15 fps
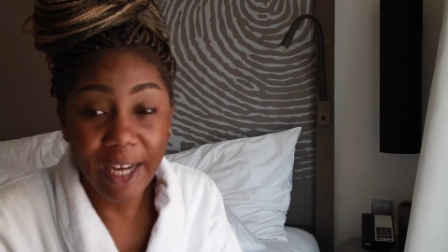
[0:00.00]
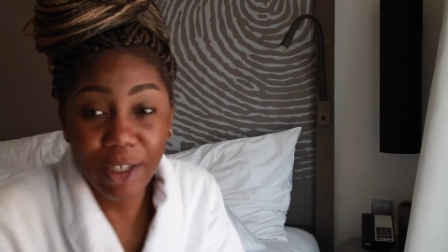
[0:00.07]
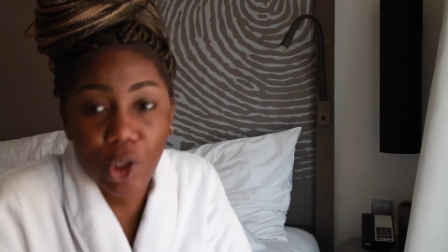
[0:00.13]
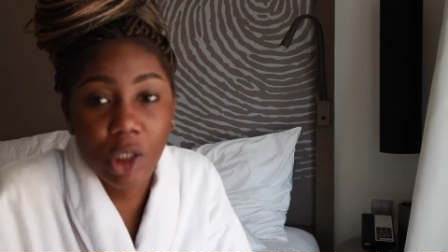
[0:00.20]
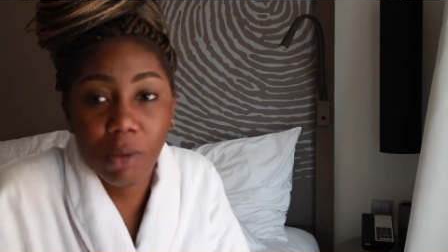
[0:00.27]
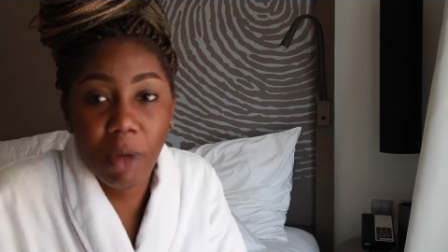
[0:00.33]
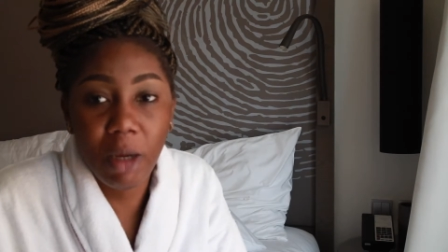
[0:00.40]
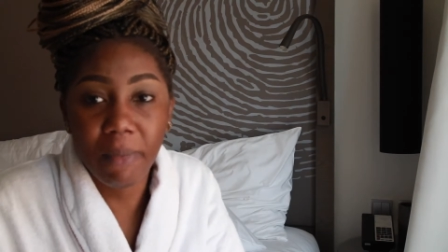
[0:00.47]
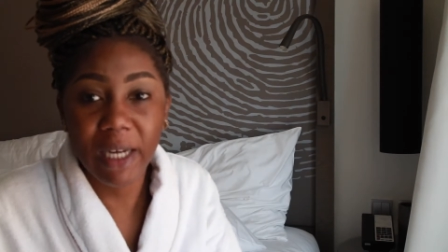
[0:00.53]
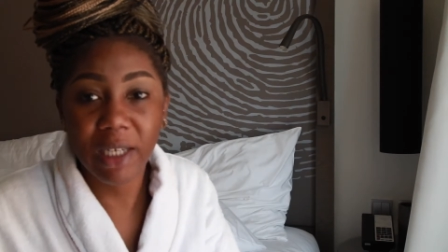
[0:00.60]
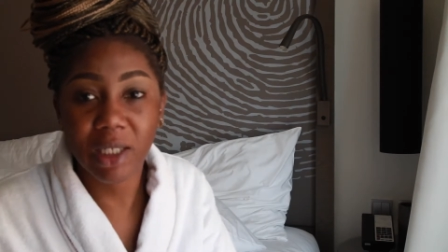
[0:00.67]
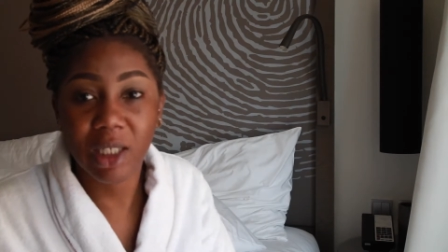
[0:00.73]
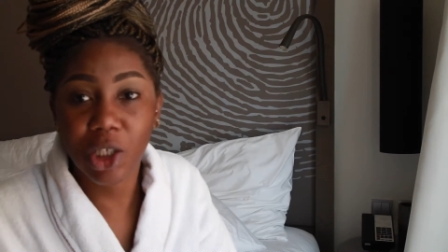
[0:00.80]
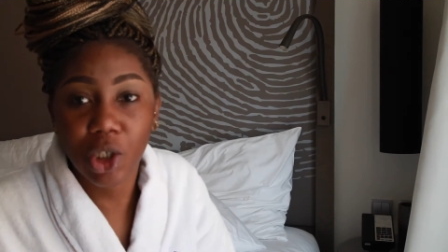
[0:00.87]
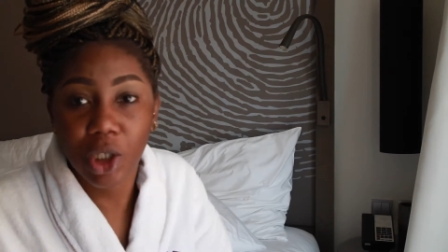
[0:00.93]
I just made my
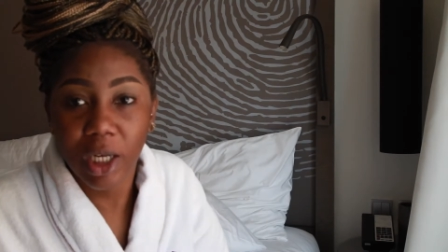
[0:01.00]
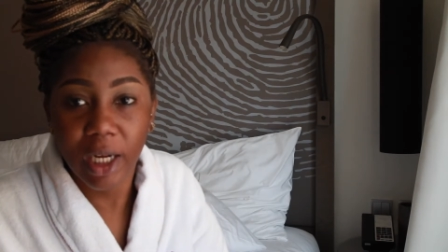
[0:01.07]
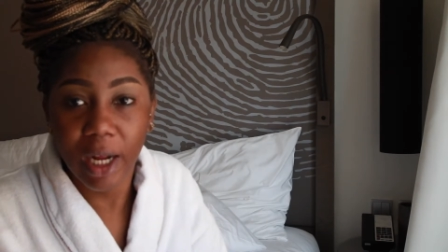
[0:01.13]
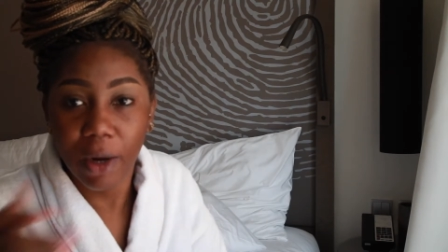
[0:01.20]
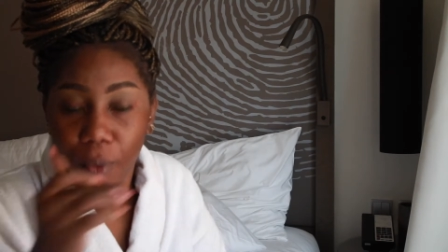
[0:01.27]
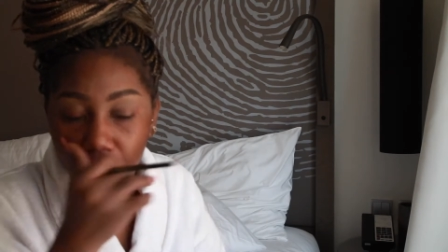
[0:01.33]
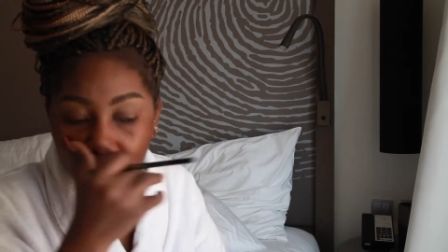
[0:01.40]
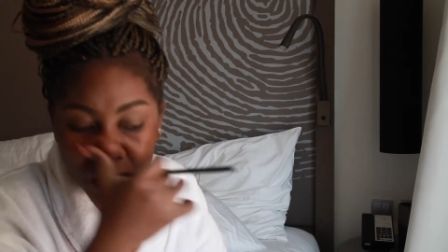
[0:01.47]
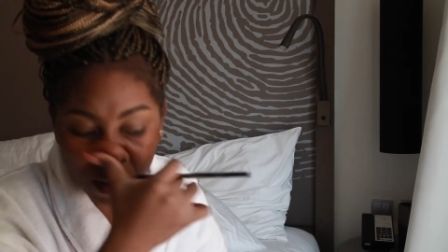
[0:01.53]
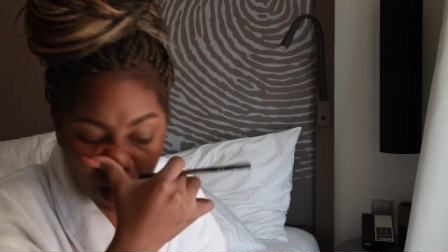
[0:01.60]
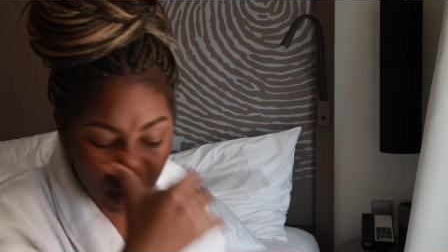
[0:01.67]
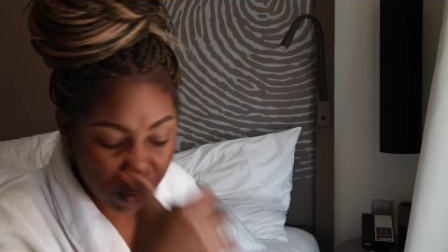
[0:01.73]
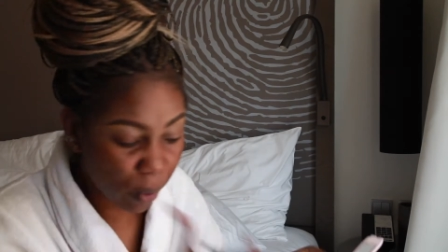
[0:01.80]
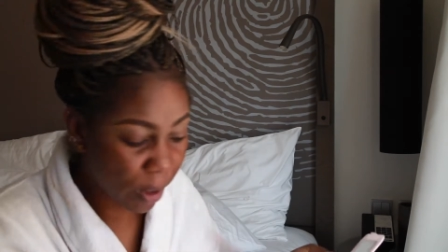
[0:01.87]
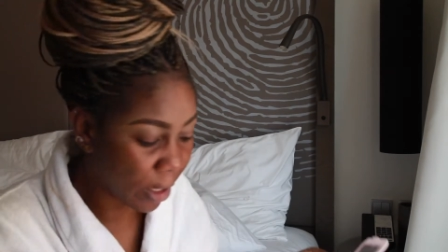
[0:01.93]
decision and I
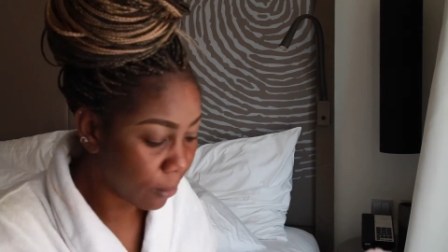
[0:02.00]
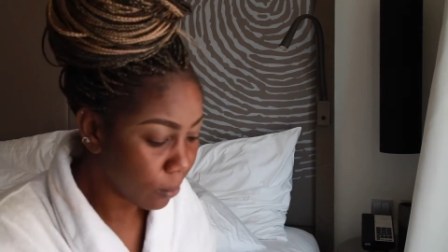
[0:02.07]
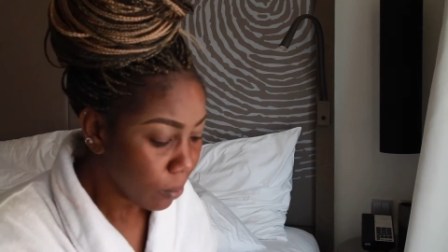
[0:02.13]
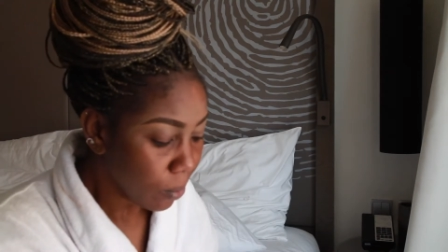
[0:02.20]
ran with it.